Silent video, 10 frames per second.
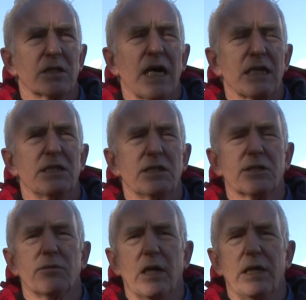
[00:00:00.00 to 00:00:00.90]
that
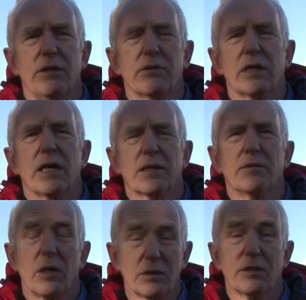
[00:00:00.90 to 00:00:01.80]
is the way you get
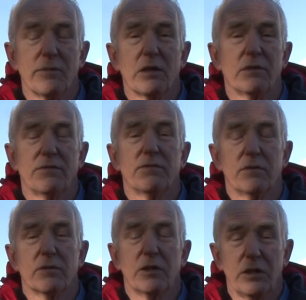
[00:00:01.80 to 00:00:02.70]
the most amount of
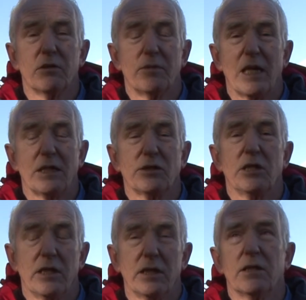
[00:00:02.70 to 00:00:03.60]
renewable
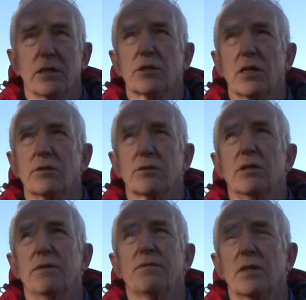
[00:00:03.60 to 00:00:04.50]
energy in this
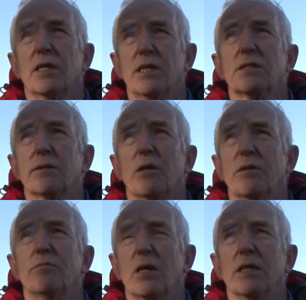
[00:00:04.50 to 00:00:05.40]
country for the least amount
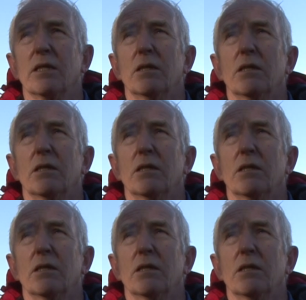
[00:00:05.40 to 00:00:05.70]
of money.